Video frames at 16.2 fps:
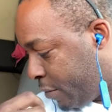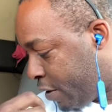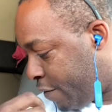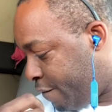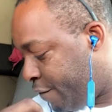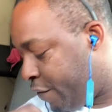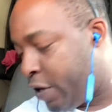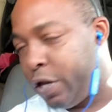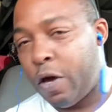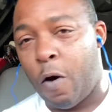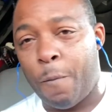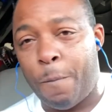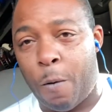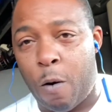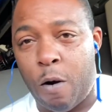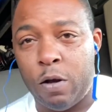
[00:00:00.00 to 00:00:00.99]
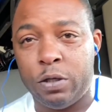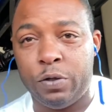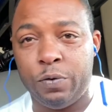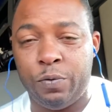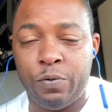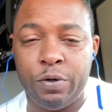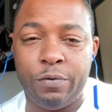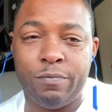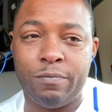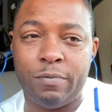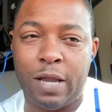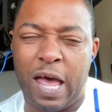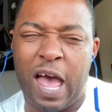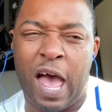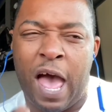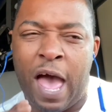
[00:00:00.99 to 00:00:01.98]
video part to it,
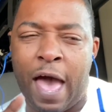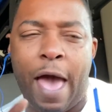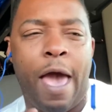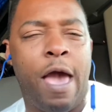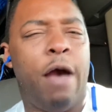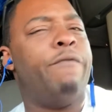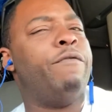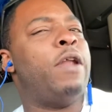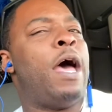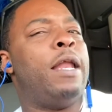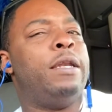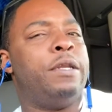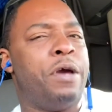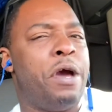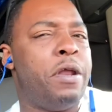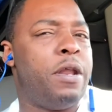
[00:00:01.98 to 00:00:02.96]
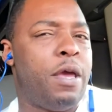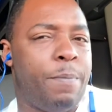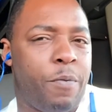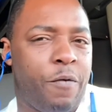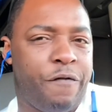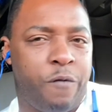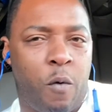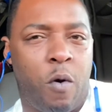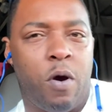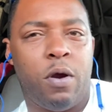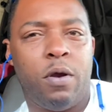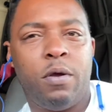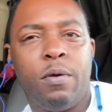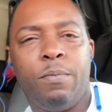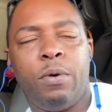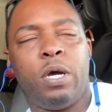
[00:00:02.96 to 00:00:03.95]
I have not done that before
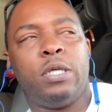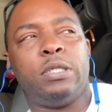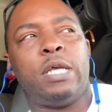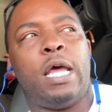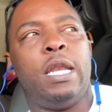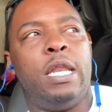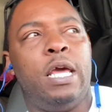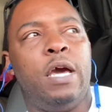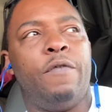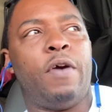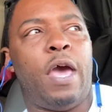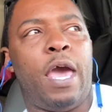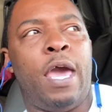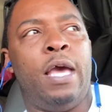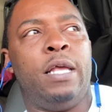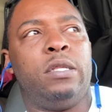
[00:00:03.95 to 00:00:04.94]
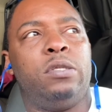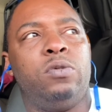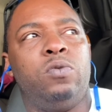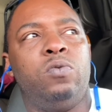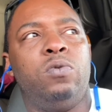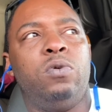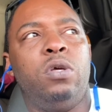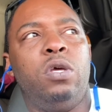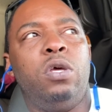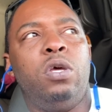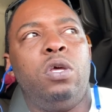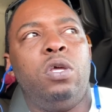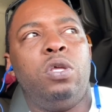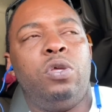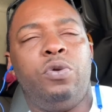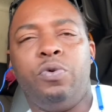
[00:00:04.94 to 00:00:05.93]
because I never had to
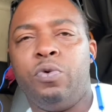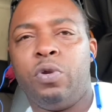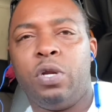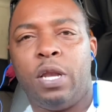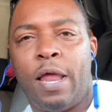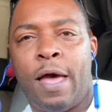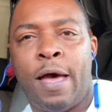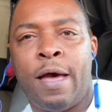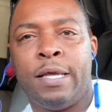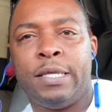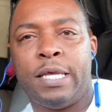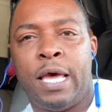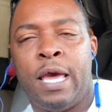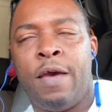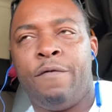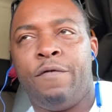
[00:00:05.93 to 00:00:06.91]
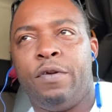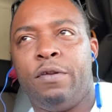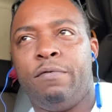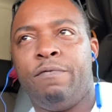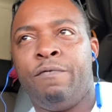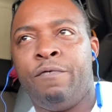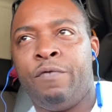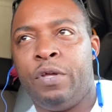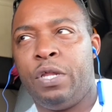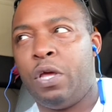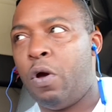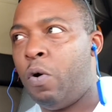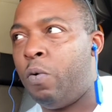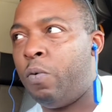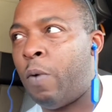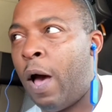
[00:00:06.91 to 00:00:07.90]
utilize having
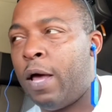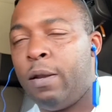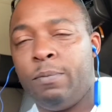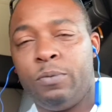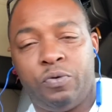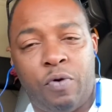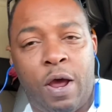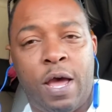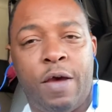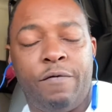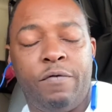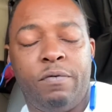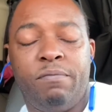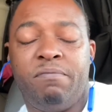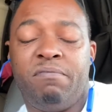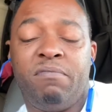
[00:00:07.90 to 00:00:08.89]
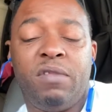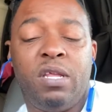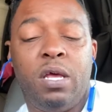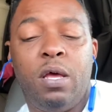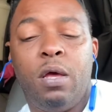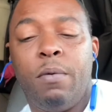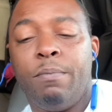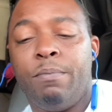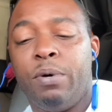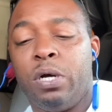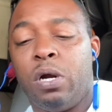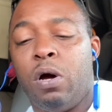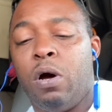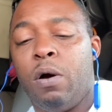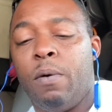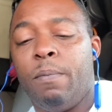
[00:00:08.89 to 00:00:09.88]
video while I'm driving. But
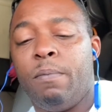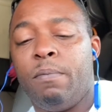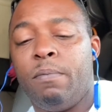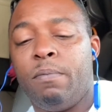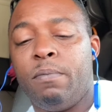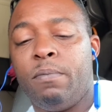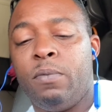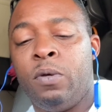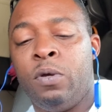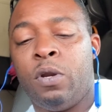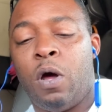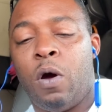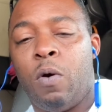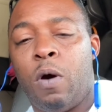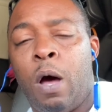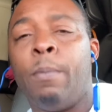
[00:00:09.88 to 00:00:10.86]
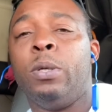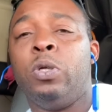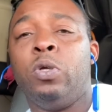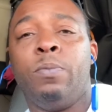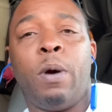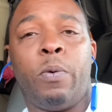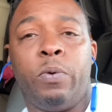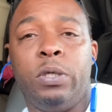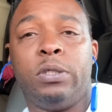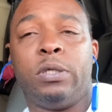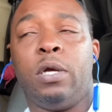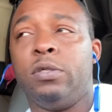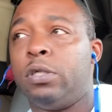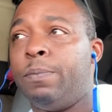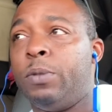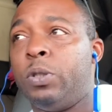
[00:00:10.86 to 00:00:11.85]
you know, I'm gonna do my
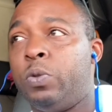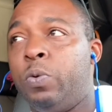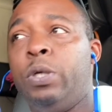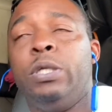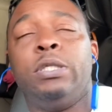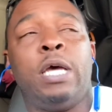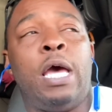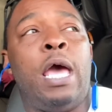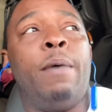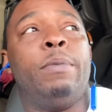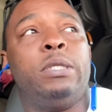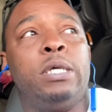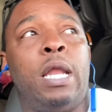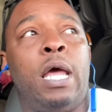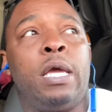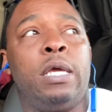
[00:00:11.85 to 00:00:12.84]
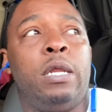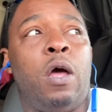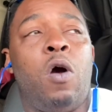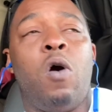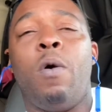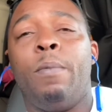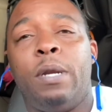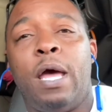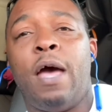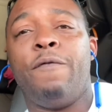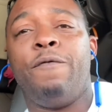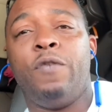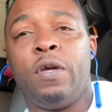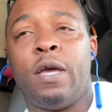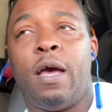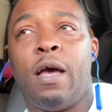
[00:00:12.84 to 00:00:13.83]
research in between time until I get home, and I
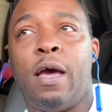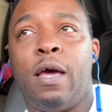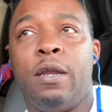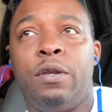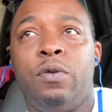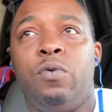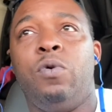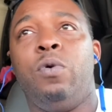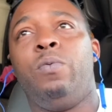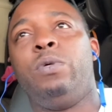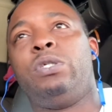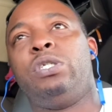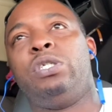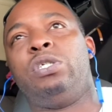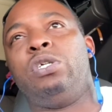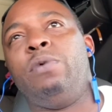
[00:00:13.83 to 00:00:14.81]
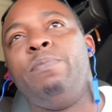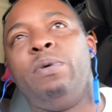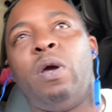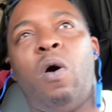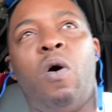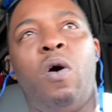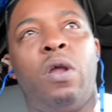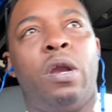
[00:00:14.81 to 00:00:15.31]
figure out how to do it, which shouldn't be hard at